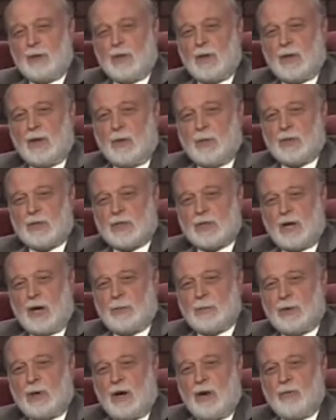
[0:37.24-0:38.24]
that we
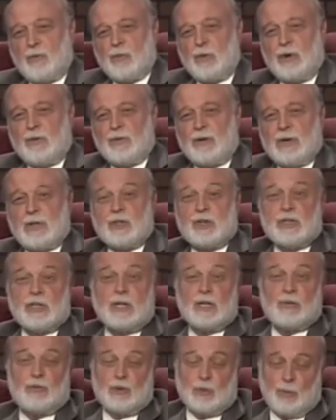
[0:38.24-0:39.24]
stopped off briefly in the
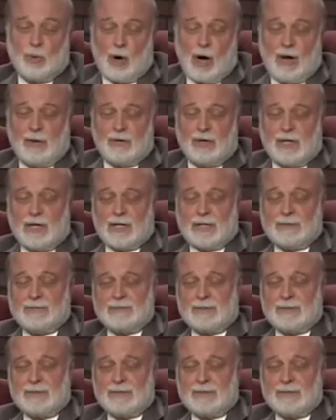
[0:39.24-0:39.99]
city of Dubrovnik